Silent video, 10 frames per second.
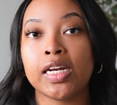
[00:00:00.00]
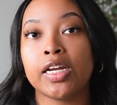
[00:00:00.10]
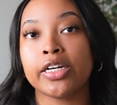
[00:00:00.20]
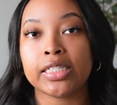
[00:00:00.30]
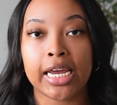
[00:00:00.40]
and
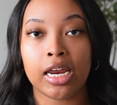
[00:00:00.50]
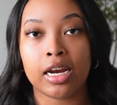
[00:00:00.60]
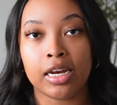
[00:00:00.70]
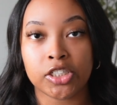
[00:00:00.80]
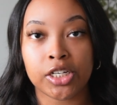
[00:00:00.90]
you're taking
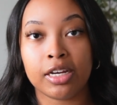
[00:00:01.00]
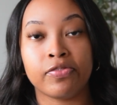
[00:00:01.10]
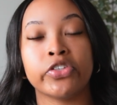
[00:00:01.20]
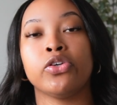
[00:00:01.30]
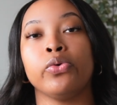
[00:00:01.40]

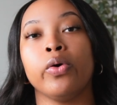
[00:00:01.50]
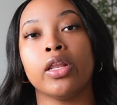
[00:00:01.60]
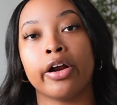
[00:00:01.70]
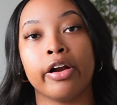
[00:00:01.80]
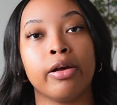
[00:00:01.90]
initiative to
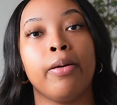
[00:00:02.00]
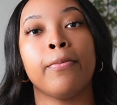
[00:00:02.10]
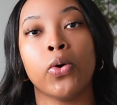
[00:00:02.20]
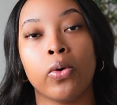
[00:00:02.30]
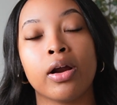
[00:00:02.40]
learn
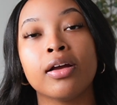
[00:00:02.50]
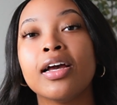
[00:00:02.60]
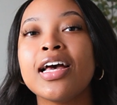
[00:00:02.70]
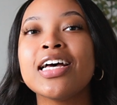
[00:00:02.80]
more.